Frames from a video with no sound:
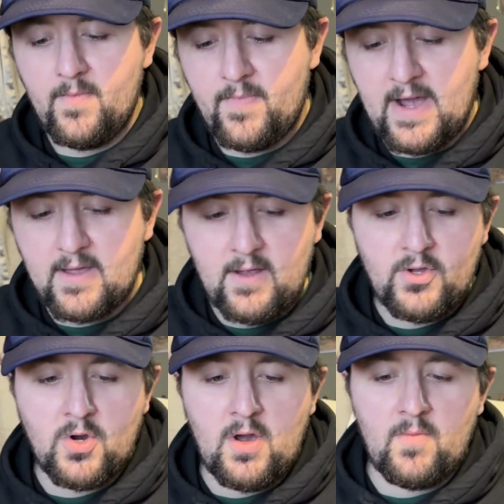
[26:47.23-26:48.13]
back to the
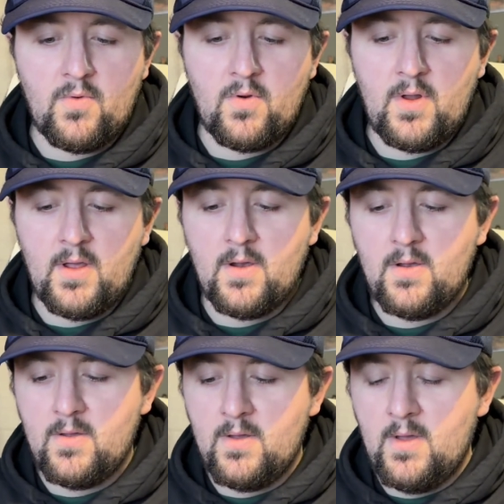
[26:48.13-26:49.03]
drawing board here.
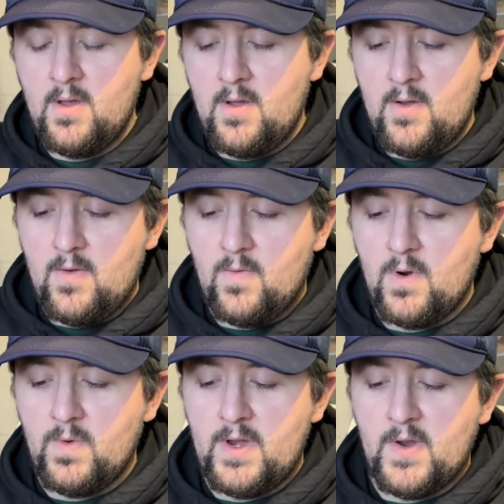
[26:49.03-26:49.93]
What
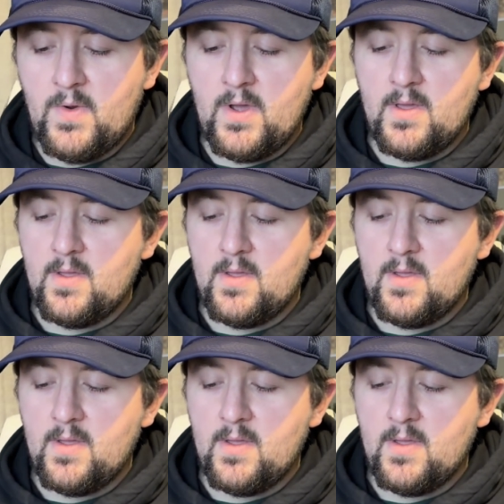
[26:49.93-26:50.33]
are we doing?